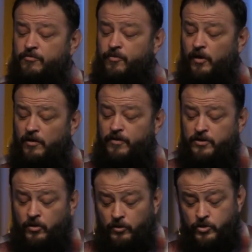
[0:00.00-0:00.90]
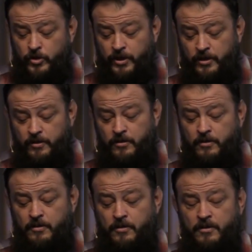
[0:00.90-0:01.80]
full of adultery.
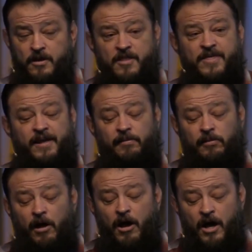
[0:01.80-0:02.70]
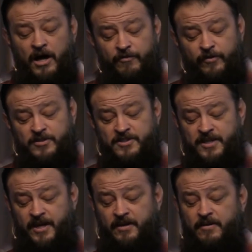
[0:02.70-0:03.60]
They long for sin.